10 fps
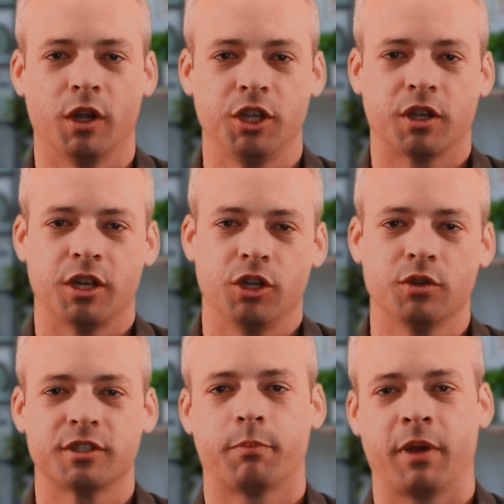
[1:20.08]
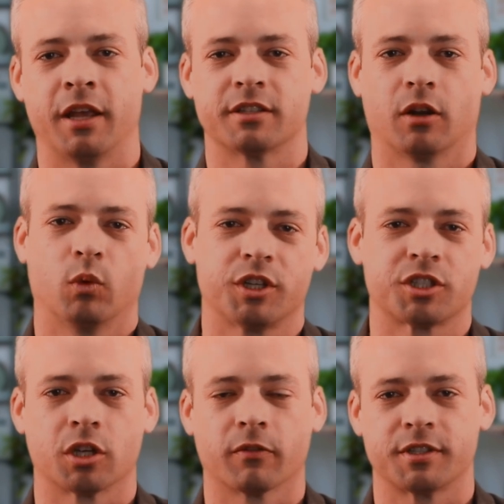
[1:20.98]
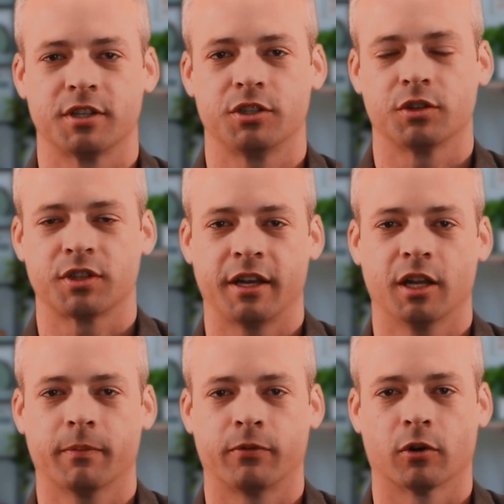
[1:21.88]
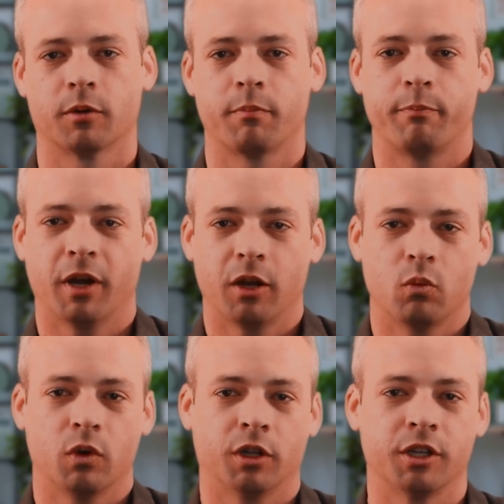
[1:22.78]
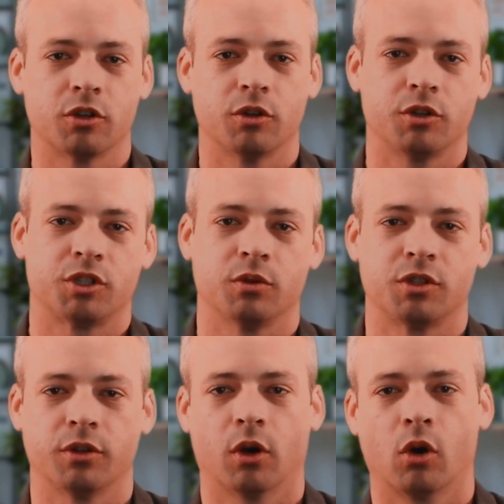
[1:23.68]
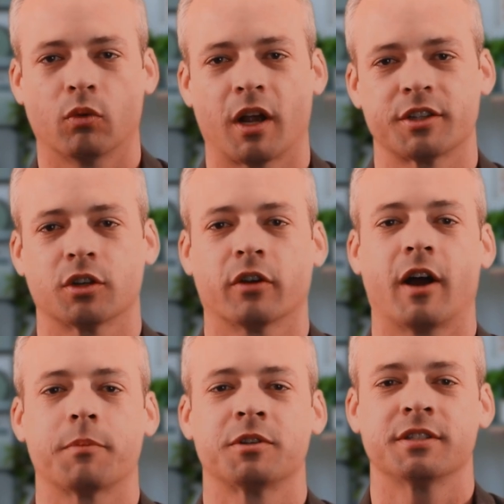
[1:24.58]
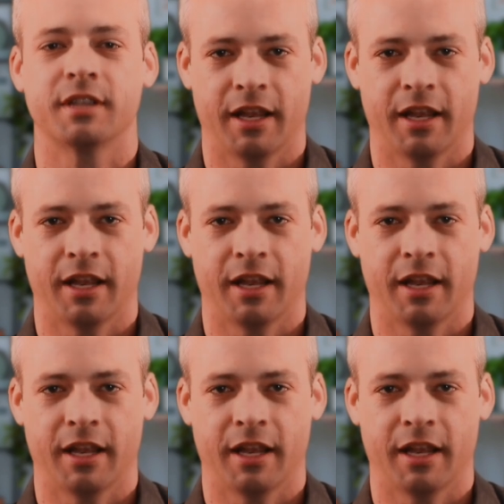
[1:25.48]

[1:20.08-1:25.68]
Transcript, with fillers: What you can use depends on which services you signed up for, but we'll introduce you to the whole roster of options